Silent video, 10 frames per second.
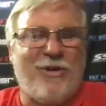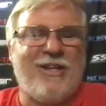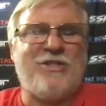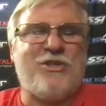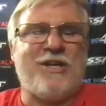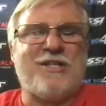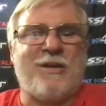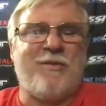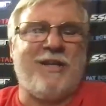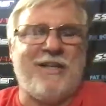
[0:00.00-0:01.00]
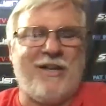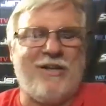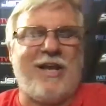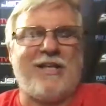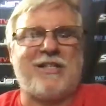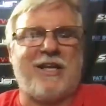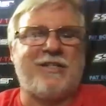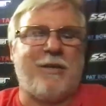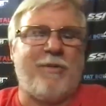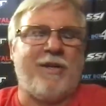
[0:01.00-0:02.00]
well, at least you had somebody that has
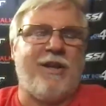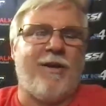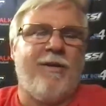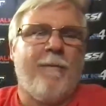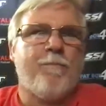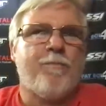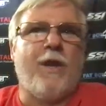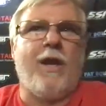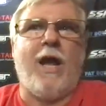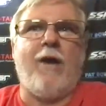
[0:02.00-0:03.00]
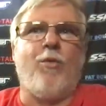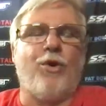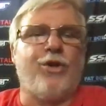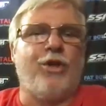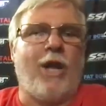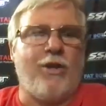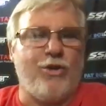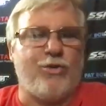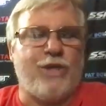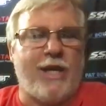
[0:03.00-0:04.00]
had somebody there. Uh, were you, I know
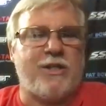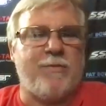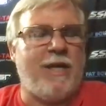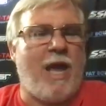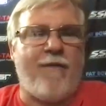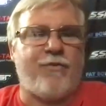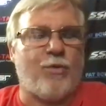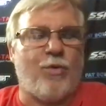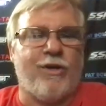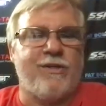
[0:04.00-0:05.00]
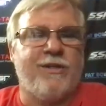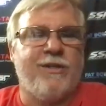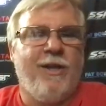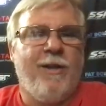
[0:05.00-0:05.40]
you text me afterwards.